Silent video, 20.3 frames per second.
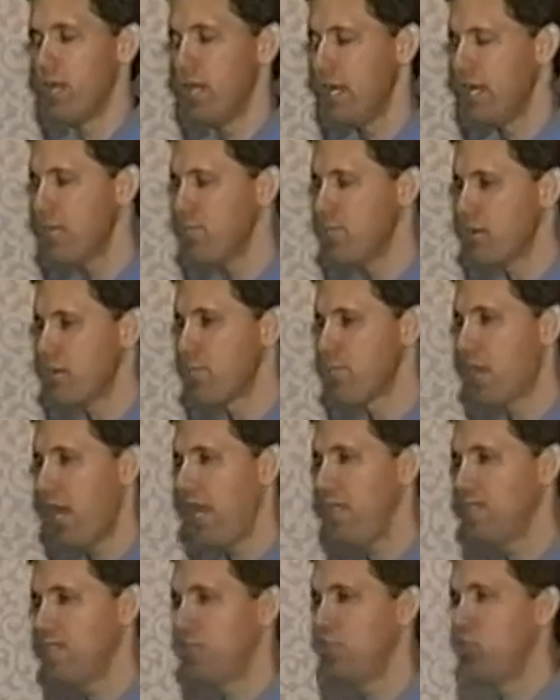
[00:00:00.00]
In some
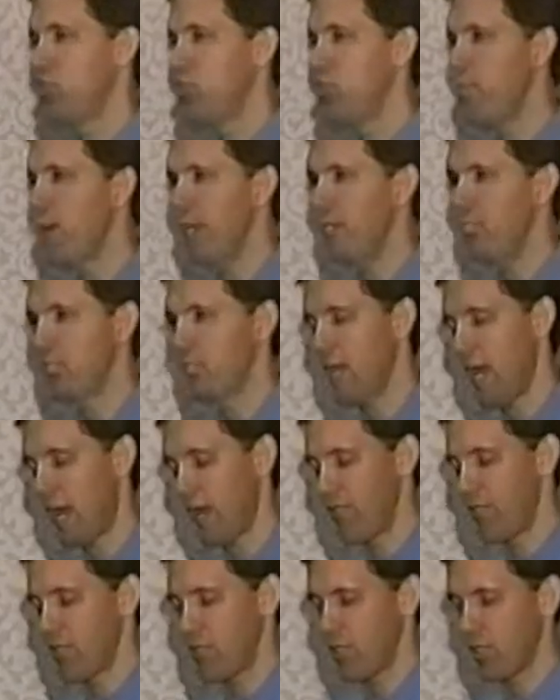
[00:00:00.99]
cases, you may just
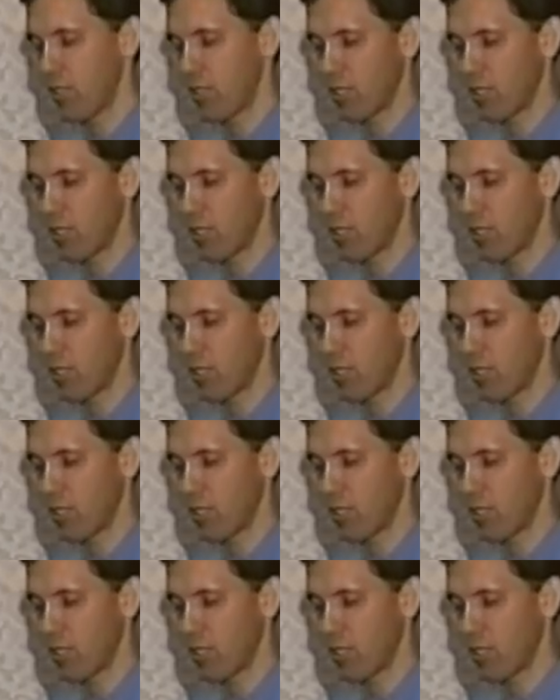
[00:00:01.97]
have to